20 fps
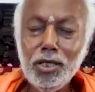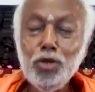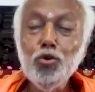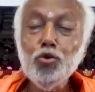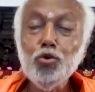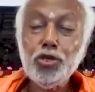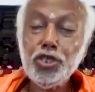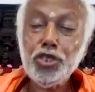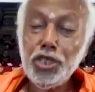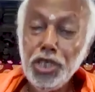
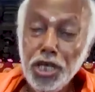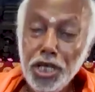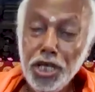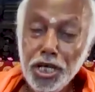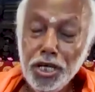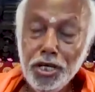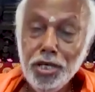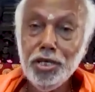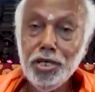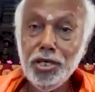You
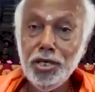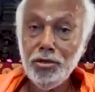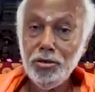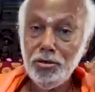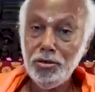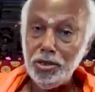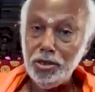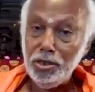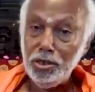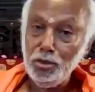see,
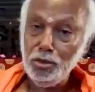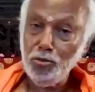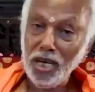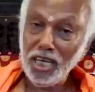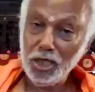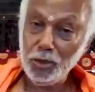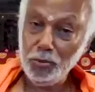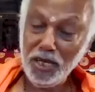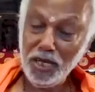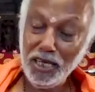you
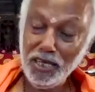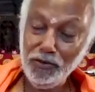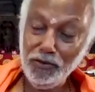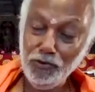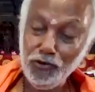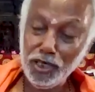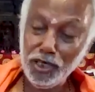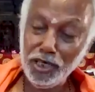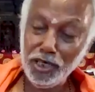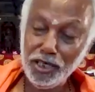are
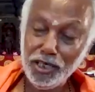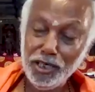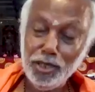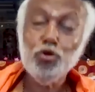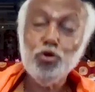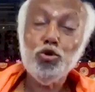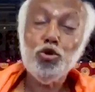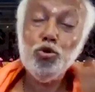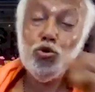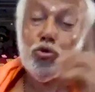experiencing it.
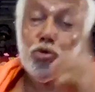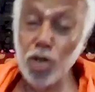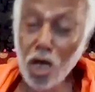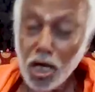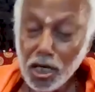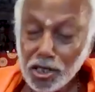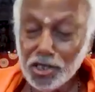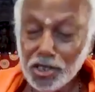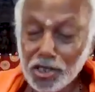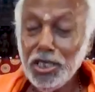You do
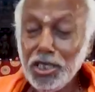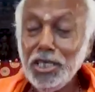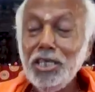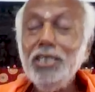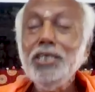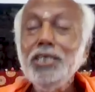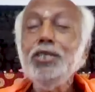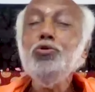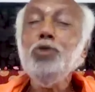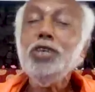not
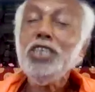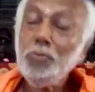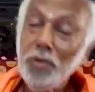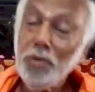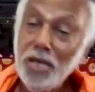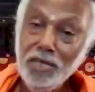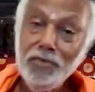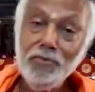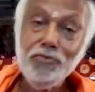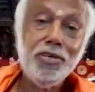see, you are
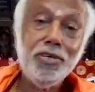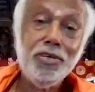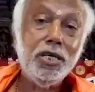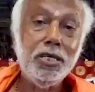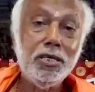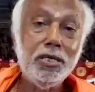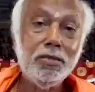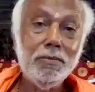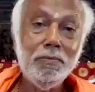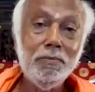experiencing
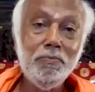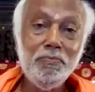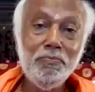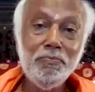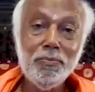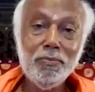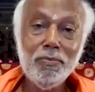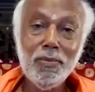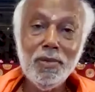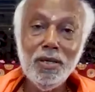it.
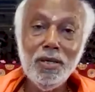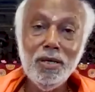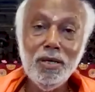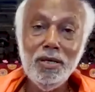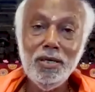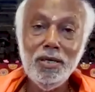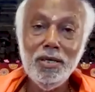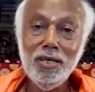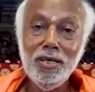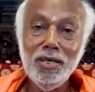
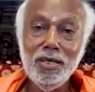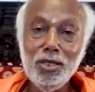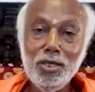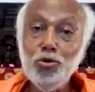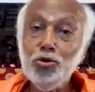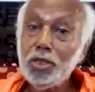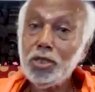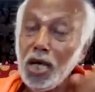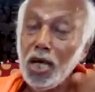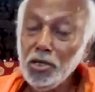
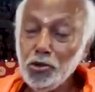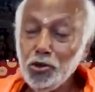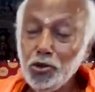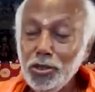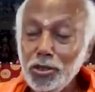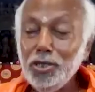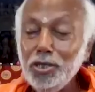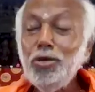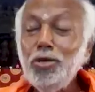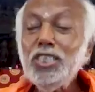You
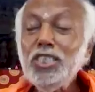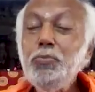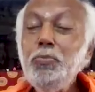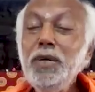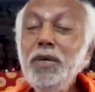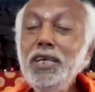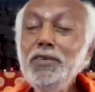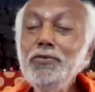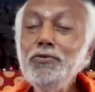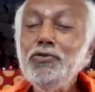touch, you
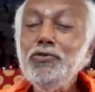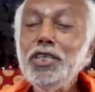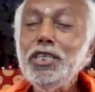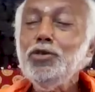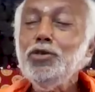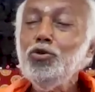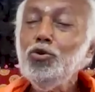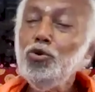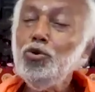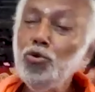experience
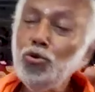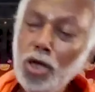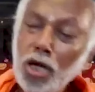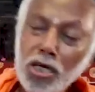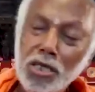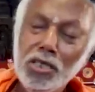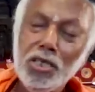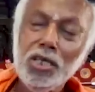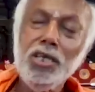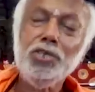it. You do
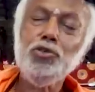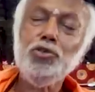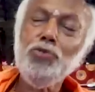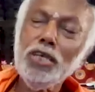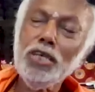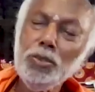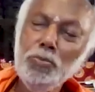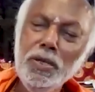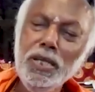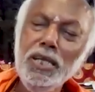not touch,
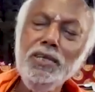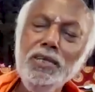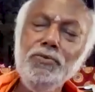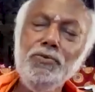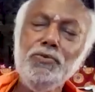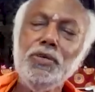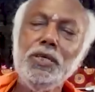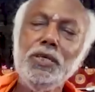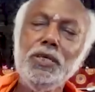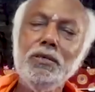you
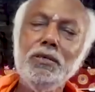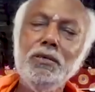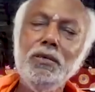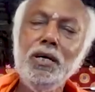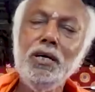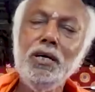experience it.